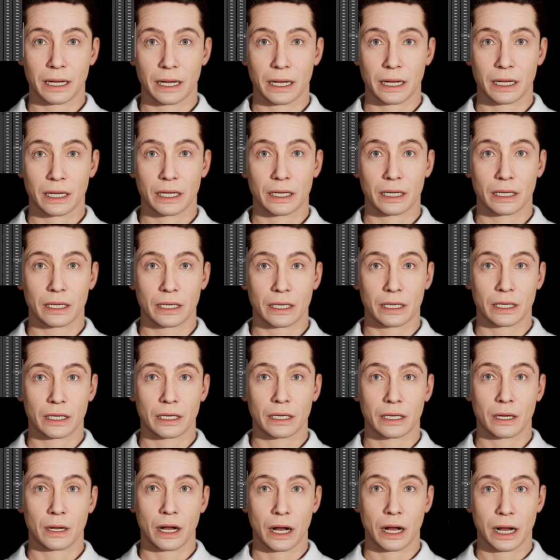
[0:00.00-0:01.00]
So
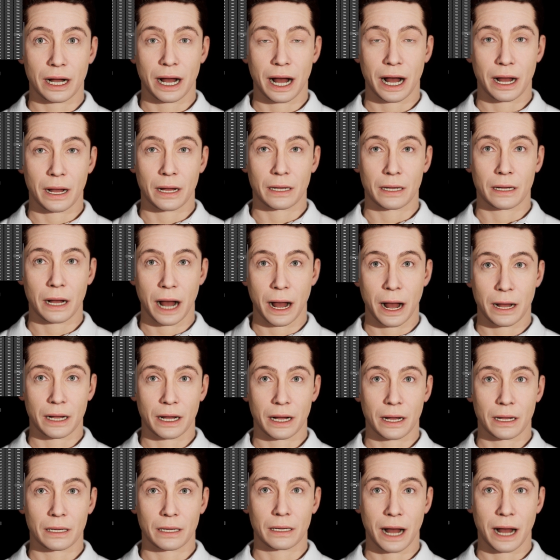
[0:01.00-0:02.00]
we now map
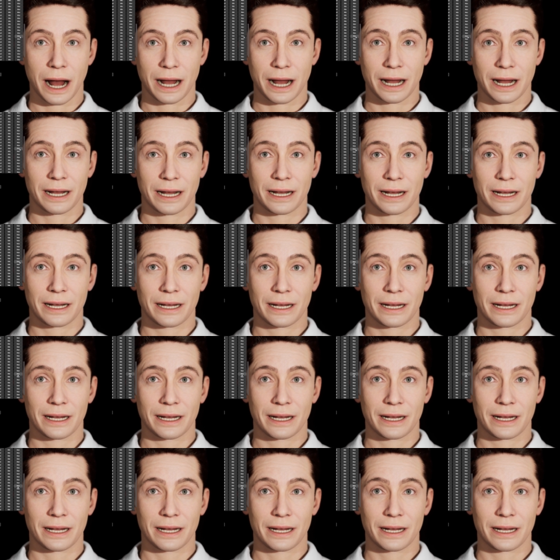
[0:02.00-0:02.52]
the max